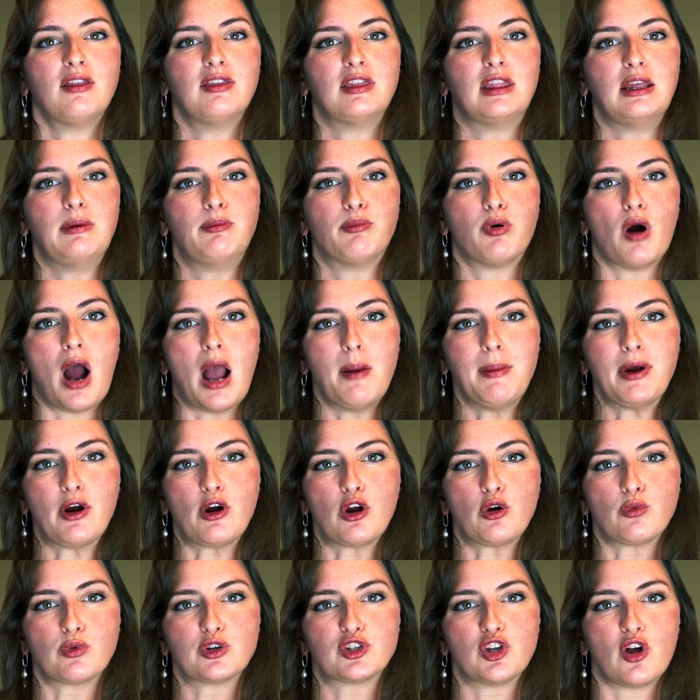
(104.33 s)
the
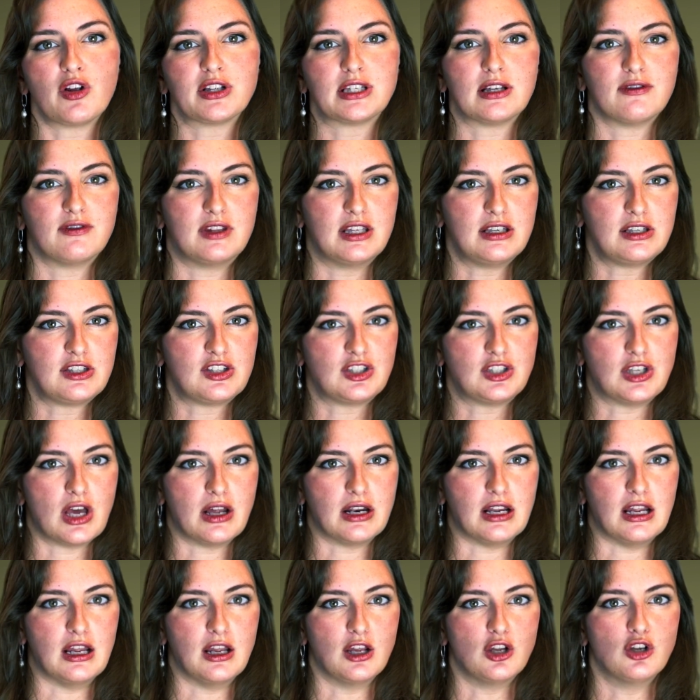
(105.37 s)
primary results of this
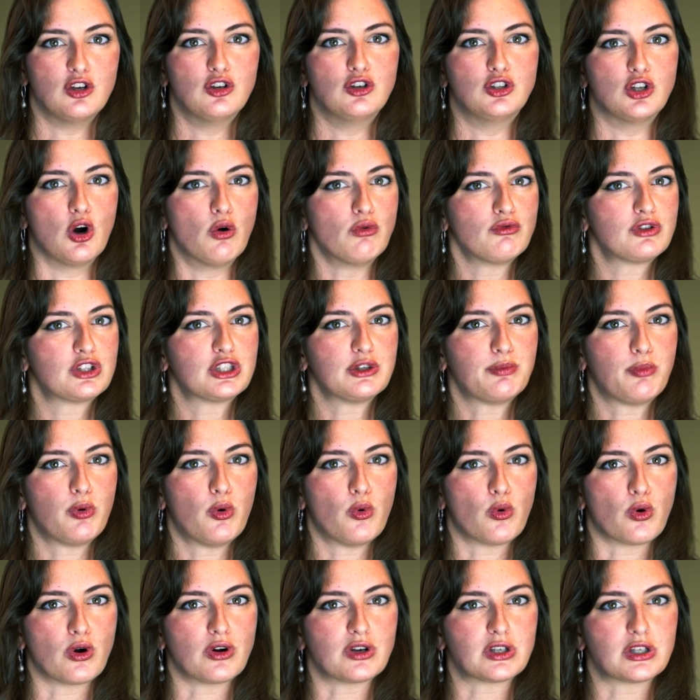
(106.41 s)
study don't
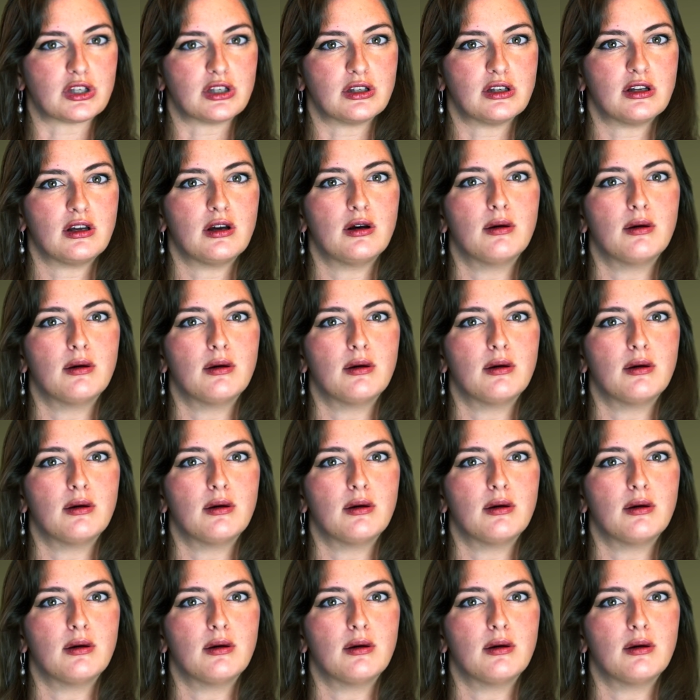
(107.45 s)
support